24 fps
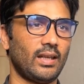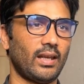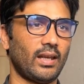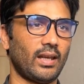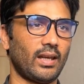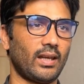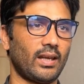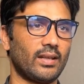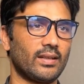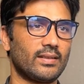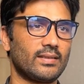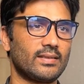
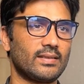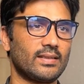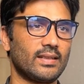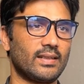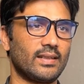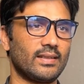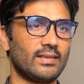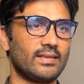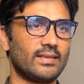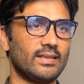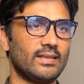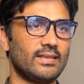and
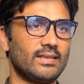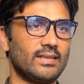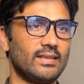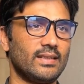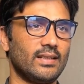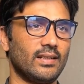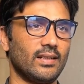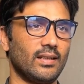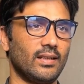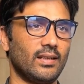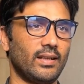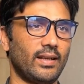
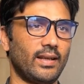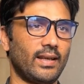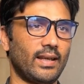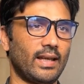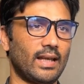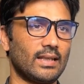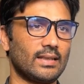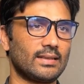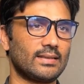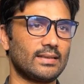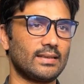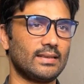statistical
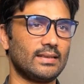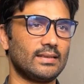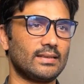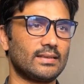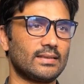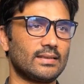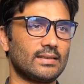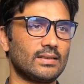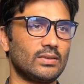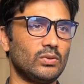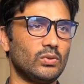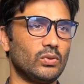
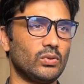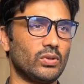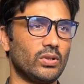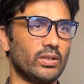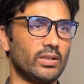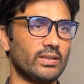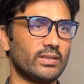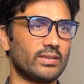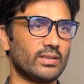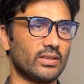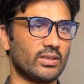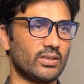analysis, good
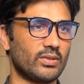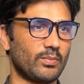research